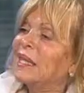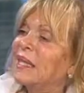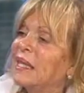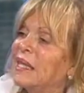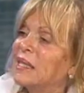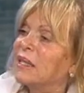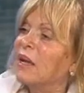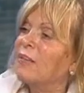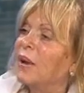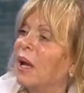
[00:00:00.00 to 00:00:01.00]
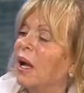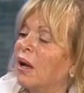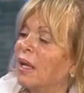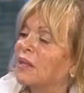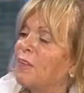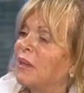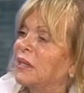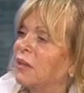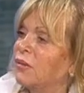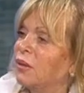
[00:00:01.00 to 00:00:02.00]
is it least uh,
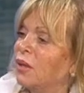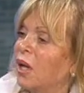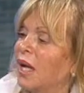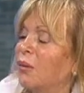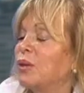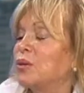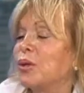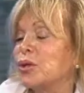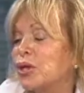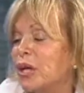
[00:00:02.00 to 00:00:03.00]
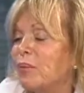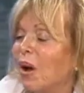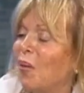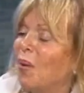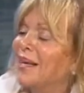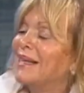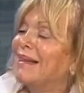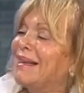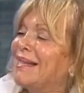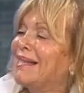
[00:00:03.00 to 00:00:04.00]
expensive I don't want to use the word cheap. What is
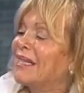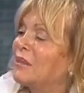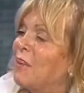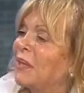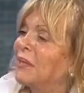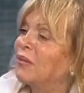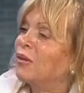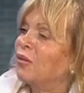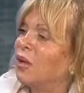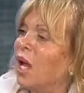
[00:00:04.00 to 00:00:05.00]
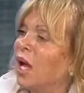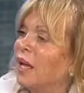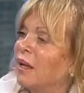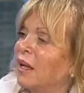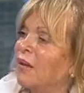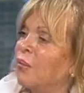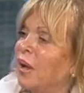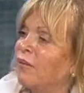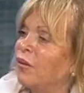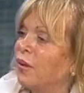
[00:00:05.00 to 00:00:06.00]
it least expensive to fly in
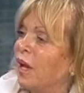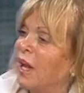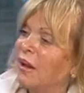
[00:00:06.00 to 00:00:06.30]
the